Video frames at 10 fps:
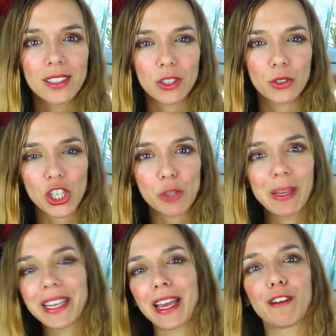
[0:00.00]
So just
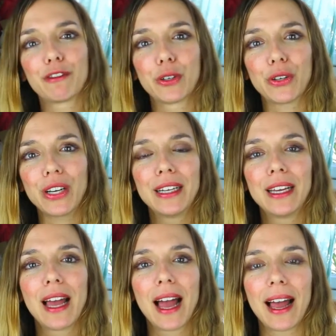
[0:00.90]
be careful,
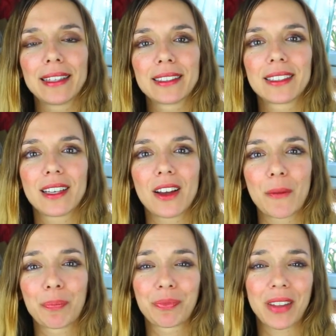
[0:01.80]
and,
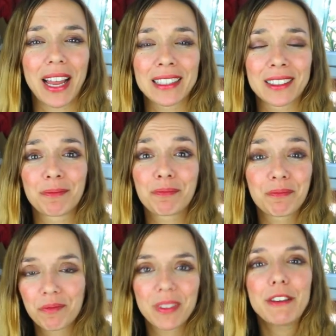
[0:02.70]
um, and
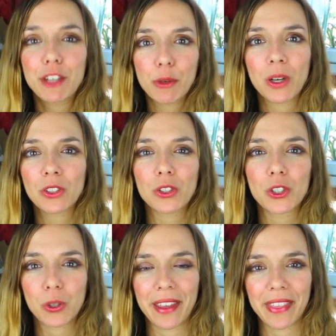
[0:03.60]
if you want to
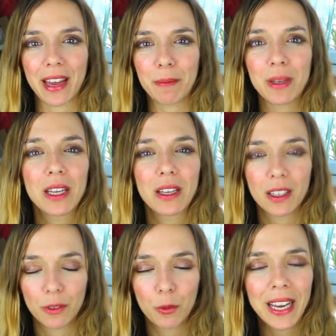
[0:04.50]
try them,
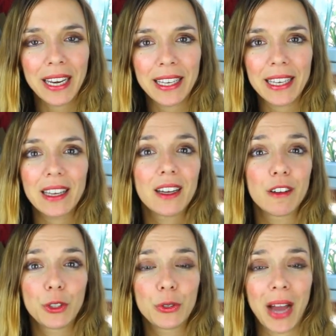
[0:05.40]
really
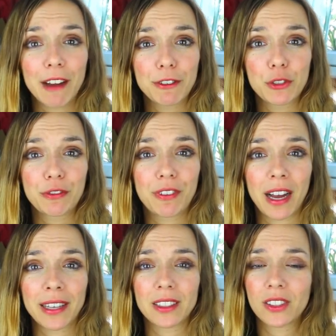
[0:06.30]
you have to
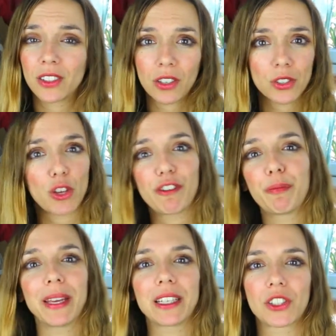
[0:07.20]
find tons of
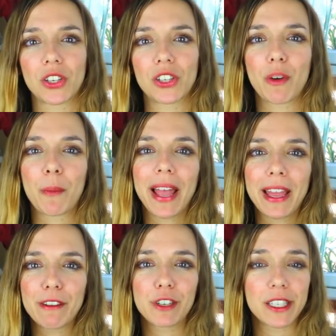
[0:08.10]
pictures from
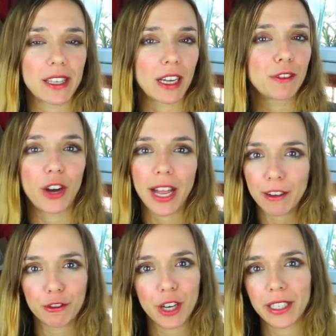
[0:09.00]
every side for
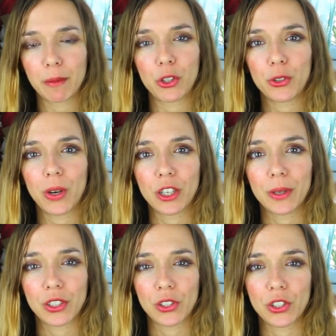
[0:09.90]
every animal you are
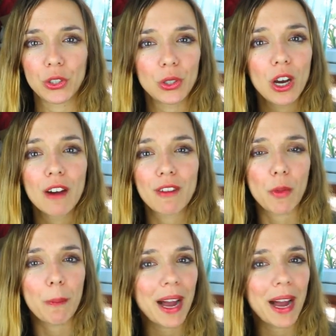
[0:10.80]
going to do, from the